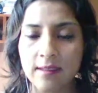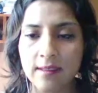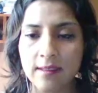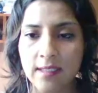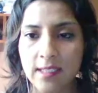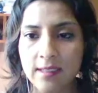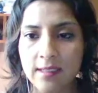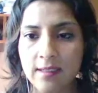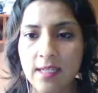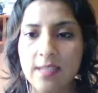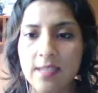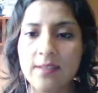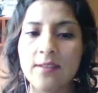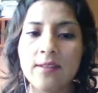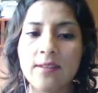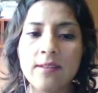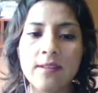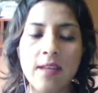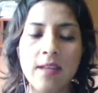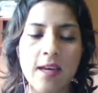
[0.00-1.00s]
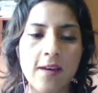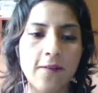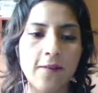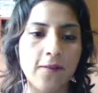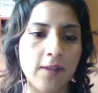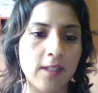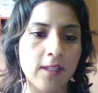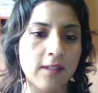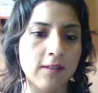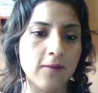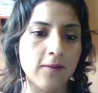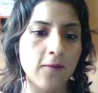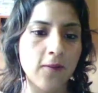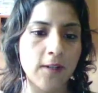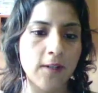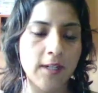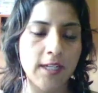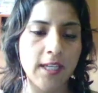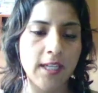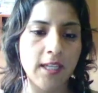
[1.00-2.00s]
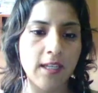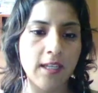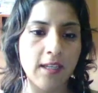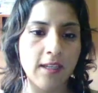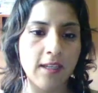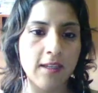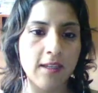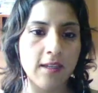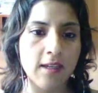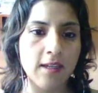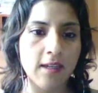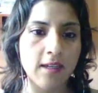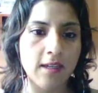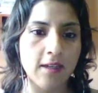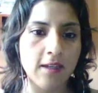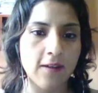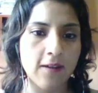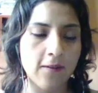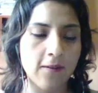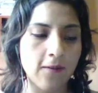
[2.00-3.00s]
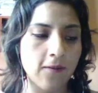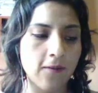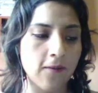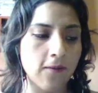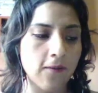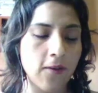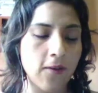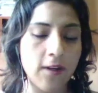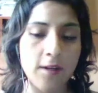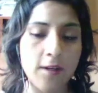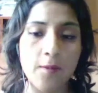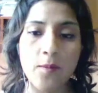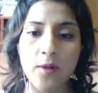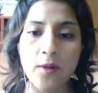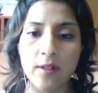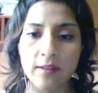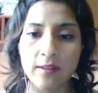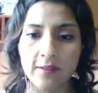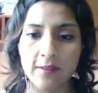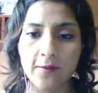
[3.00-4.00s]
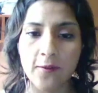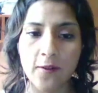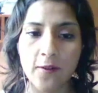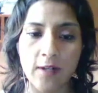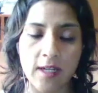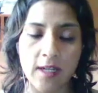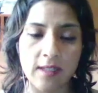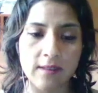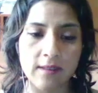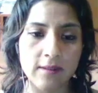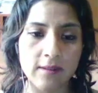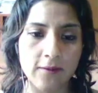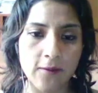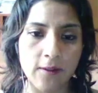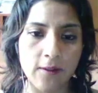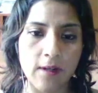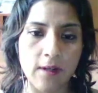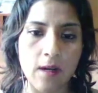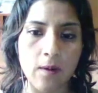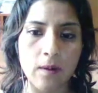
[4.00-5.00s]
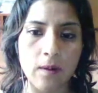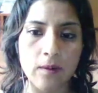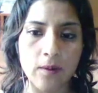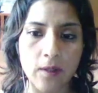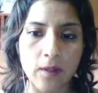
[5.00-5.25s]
These lessons have been very, very important for us, for our